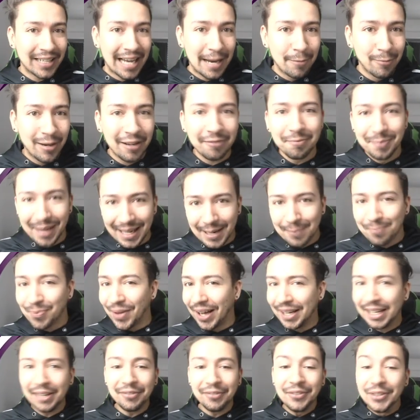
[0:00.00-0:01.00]
game with me.
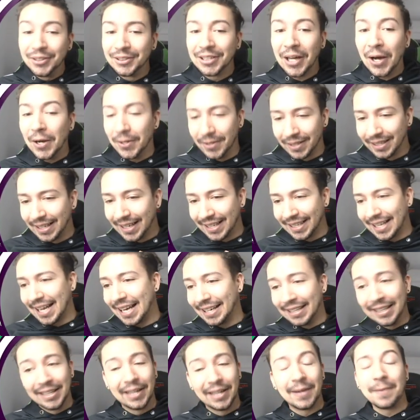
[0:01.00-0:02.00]
And if you don't,
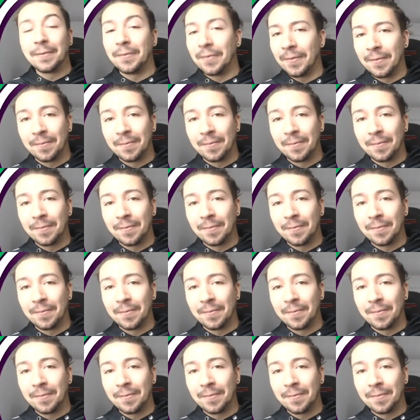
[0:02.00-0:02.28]
then...